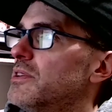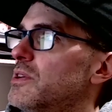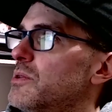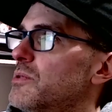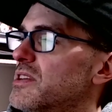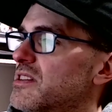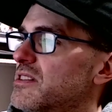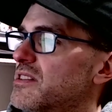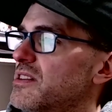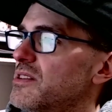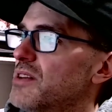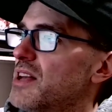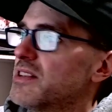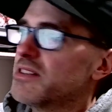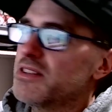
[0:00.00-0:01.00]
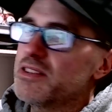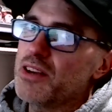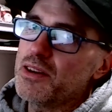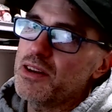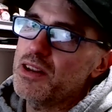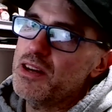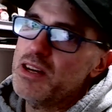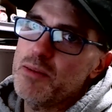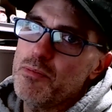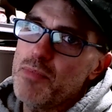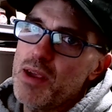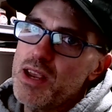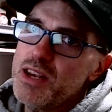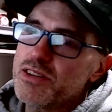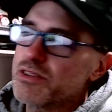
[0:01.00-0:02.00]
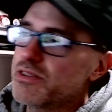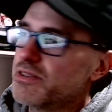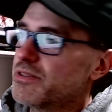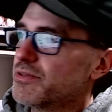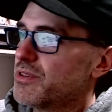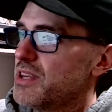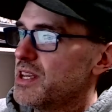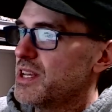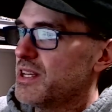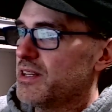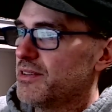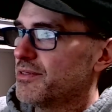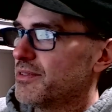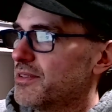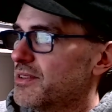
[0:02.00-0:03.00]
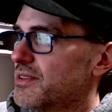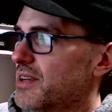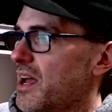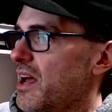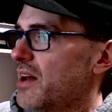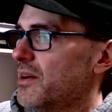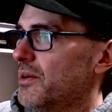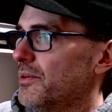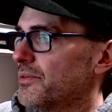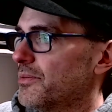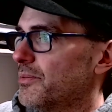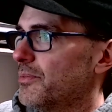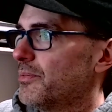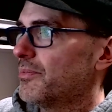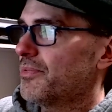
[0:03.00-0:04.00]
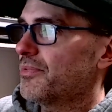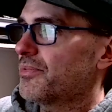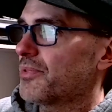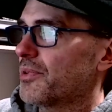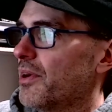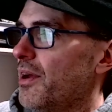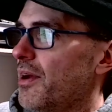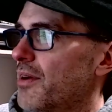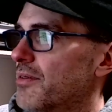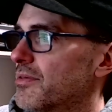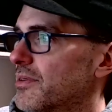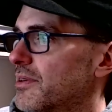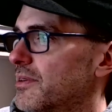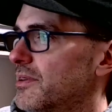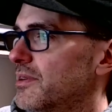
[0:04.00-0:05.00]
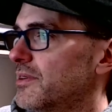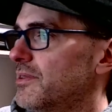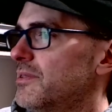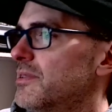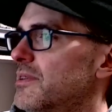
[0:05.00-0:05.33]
U.S. Steel hasn't done any major thing in God knows forever, dude.